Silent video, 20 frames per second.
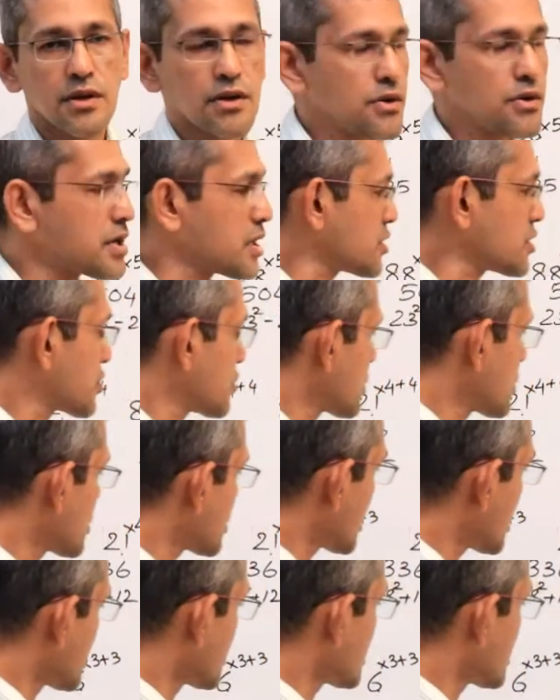Okay, so this
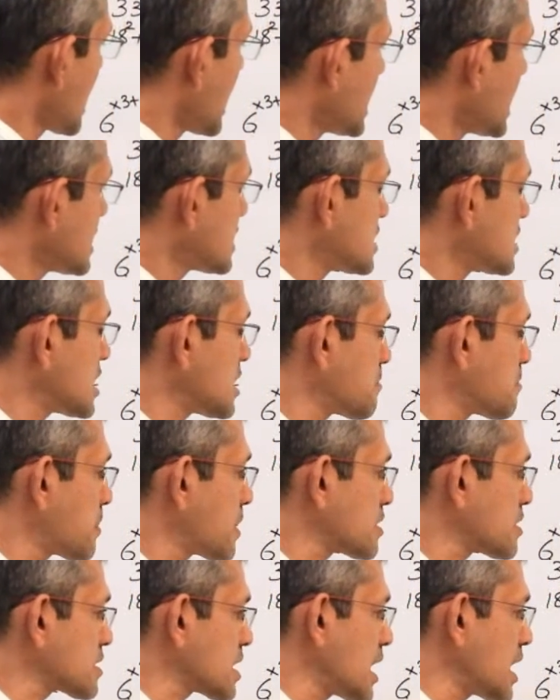case, 80
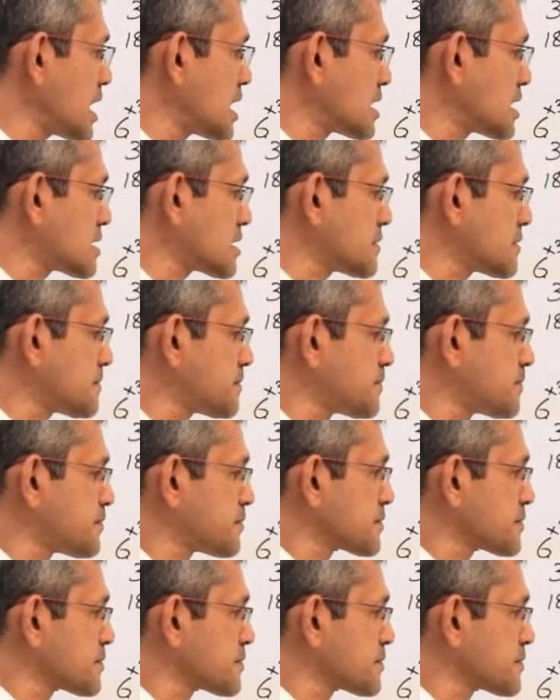plus 8,